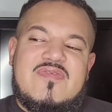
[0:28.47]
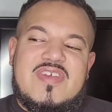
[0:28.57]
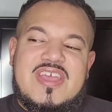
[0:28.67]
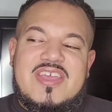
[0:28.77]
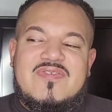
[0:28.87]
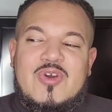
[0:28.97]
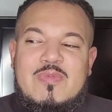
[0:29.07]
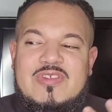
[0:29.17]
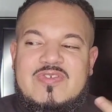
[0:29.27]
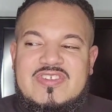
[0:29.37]
It
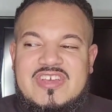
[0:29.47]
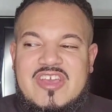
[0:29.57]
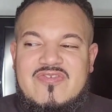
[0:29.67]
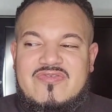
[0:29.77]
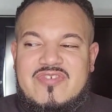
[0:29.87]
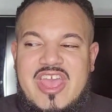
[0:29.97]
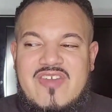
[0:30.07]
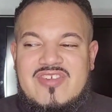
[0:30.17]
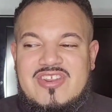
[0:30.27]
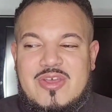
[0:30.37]
almost feels like I
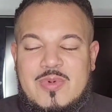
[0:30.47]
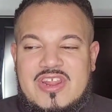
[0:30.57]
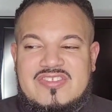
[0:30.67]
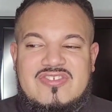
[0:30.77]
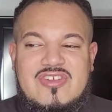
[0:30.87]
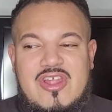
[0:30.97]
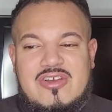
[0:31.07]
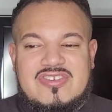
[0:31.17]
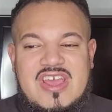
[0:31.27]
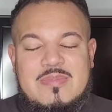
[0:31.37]
haven't done one in such a
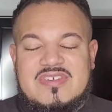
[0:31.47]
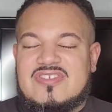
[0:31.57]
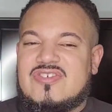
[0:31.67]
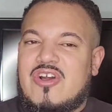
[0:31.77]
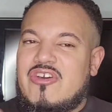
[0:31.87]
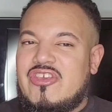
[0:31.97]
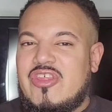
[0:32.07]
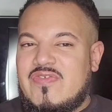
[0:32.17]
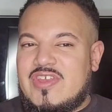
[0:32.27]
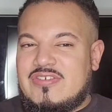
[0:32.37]
long time because I shot all
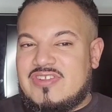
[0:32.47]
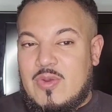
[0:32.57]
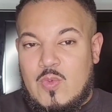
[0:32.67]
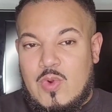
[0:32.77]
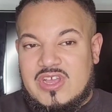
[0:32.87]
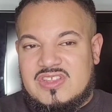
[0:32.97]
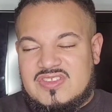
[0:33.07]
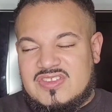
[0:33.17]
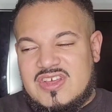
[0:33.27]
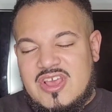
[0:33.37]
the other videos at
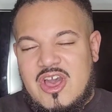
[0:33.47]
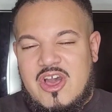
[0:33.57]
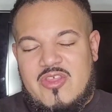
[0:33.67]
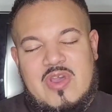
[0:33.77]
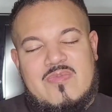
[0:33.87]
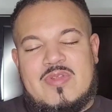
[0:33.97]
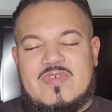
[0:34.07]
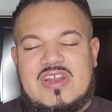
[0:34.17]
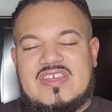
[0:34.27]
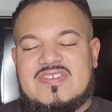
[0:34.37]
once, although I've
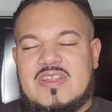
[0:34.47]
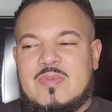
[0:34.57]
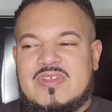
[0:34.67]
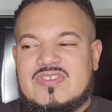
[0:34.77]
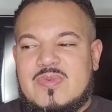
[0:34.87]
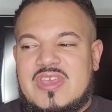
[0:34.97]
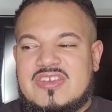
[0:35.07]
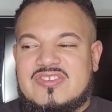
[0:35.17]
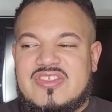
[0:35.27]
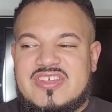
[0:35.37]
been releasing them once a
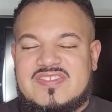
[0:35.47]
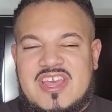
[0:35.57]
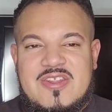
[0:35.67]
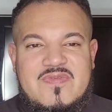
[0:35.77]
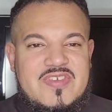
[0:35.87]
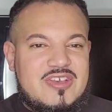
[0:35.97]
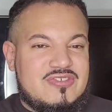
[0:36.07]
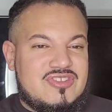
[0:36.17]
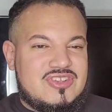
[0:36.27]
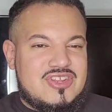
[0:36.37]
week, so this kind of
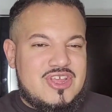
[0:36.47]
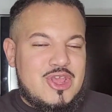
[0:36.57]
feels